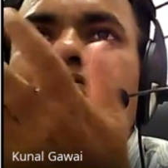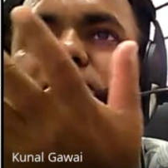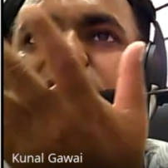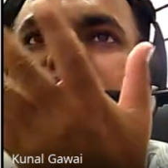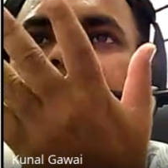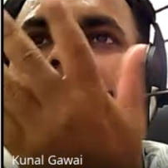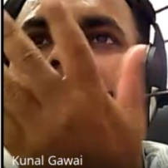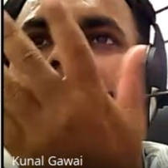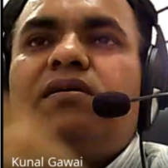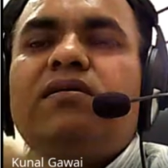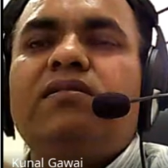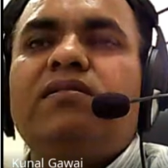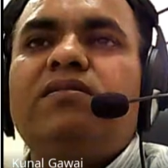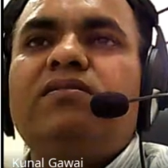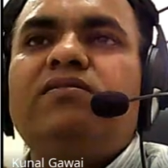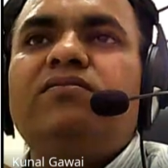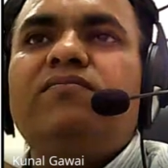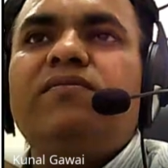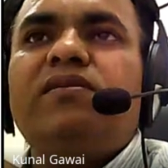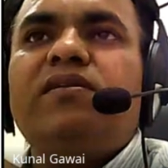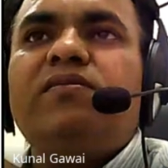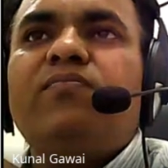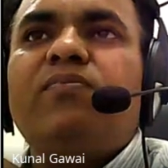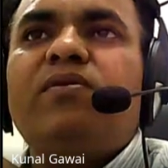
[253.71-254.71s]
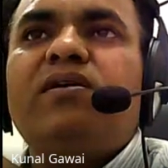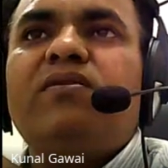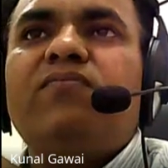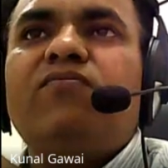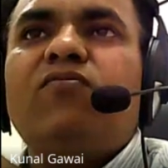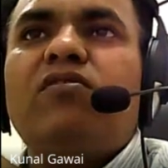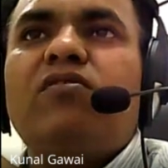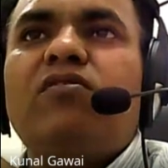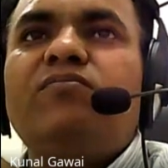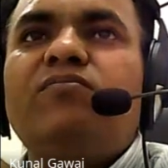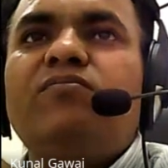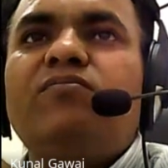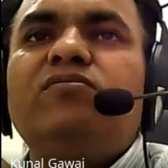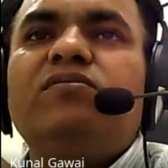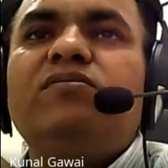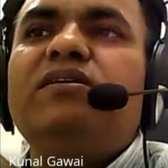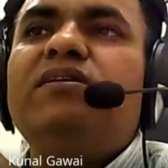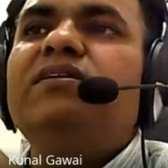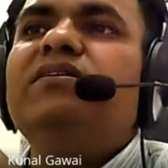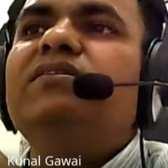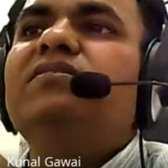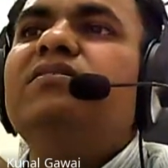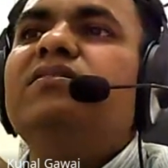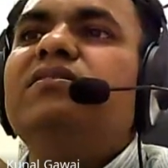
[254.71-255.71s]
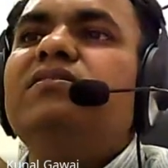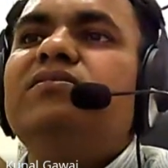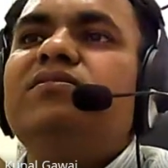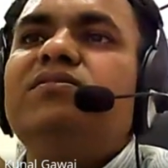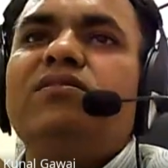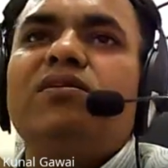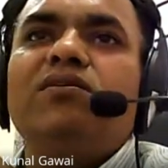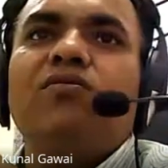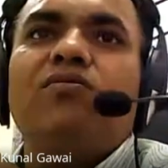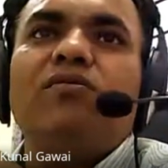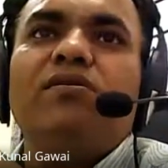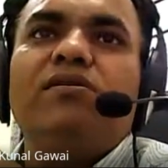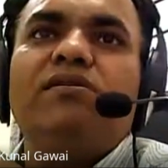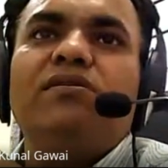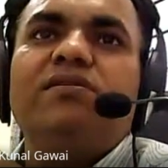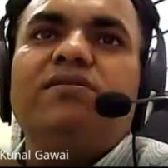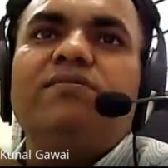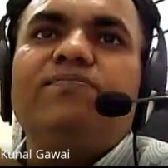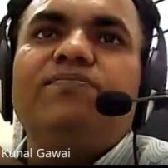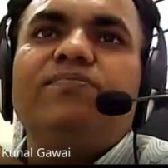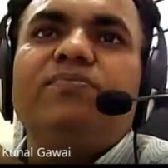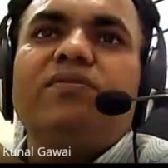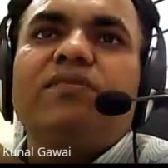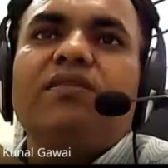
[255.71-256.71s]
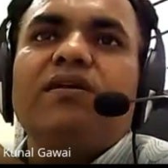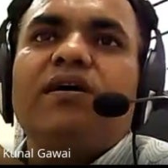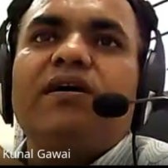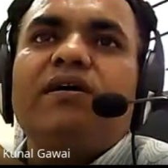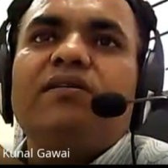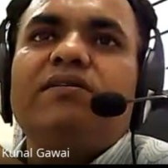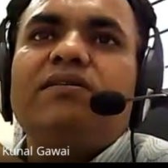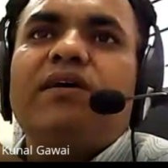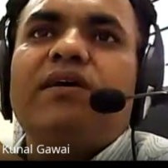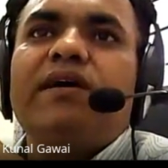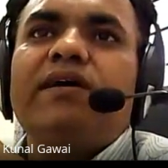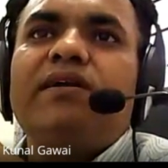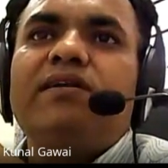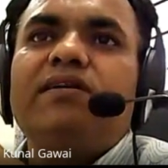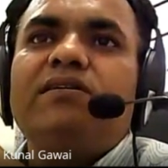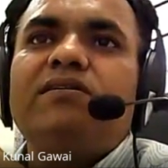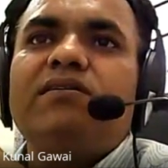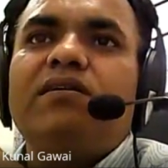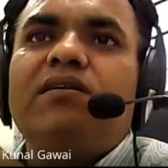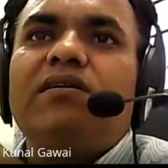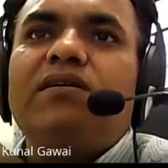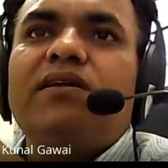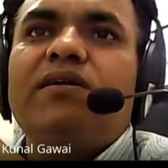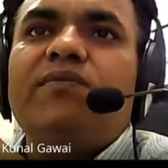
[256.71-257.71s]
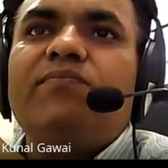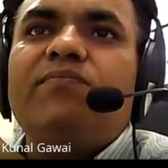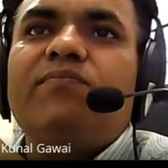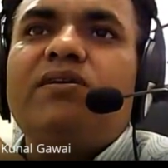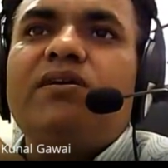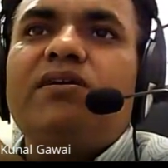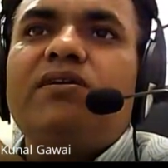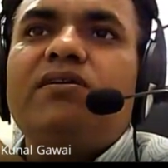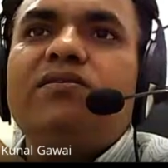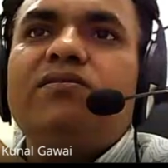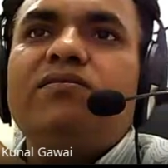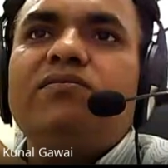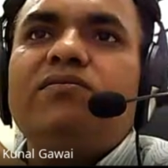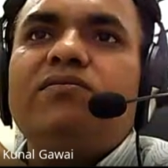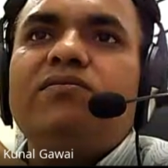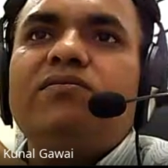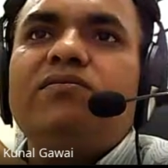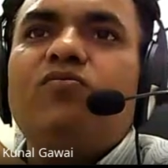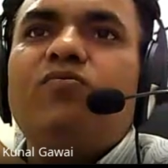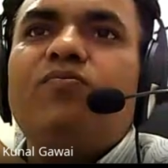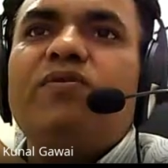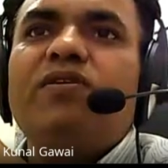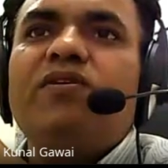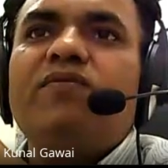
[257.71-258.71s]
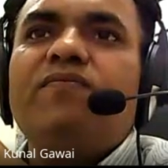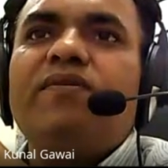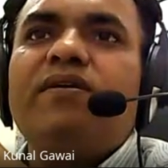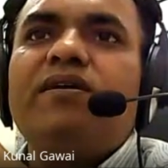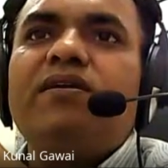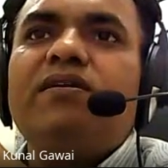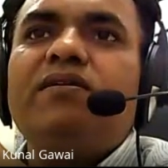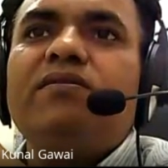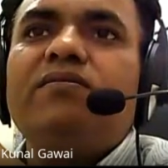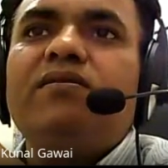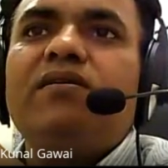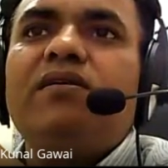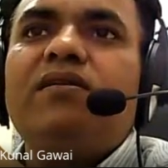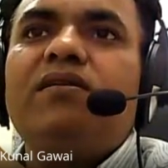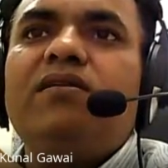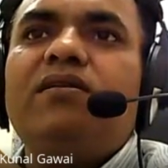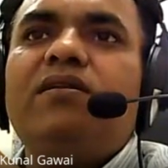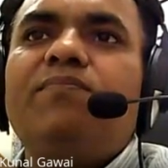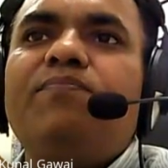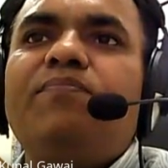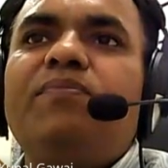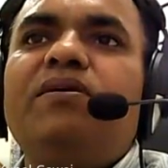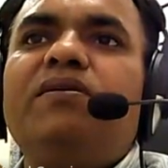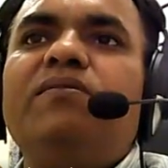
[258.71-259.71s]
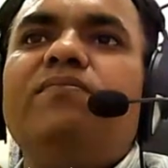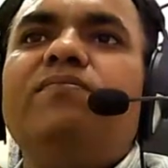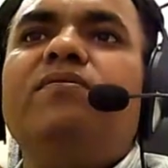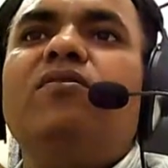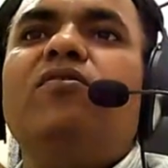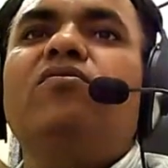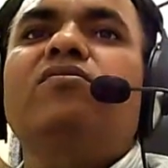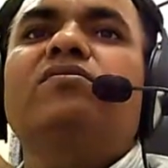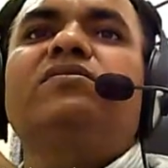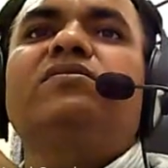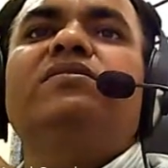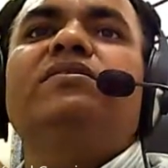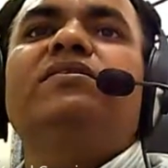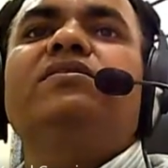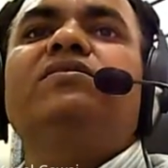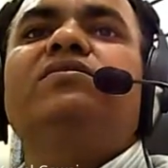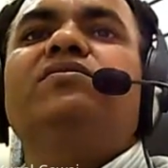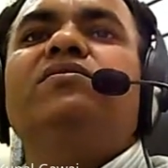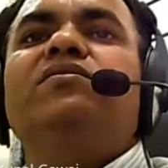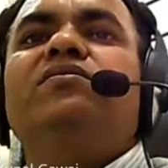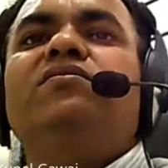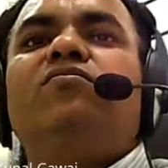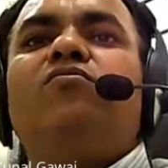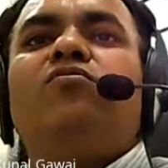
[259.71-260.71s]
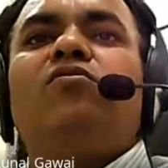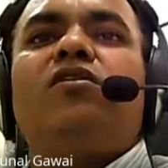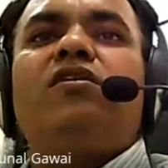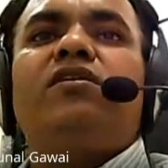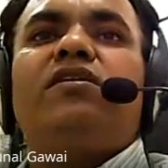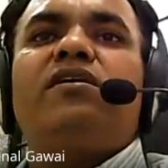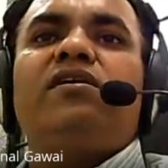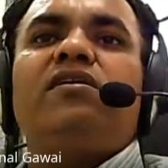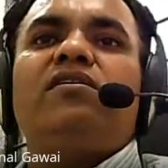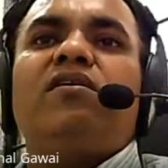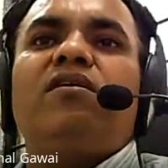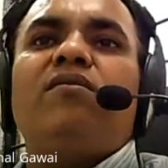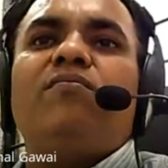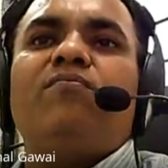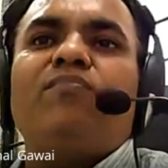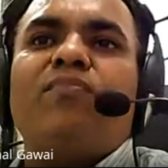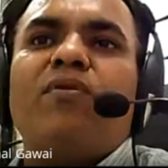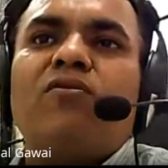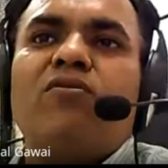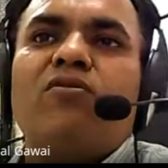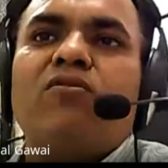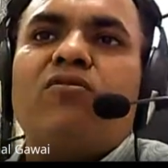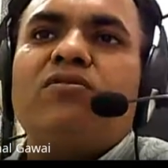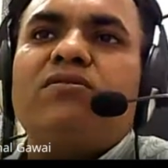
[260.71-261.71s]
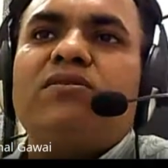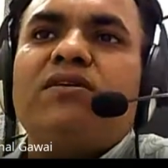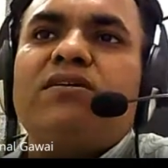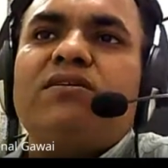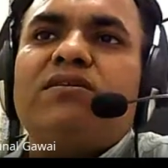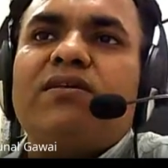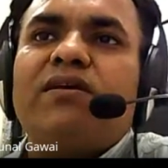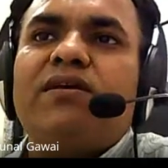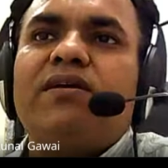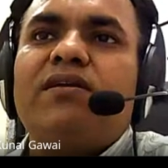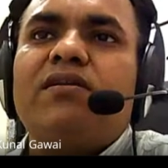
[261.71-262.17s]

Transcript: these were performed using essential oils, and scientists attempted to prevent lipid oxidation, volatile compound losses, and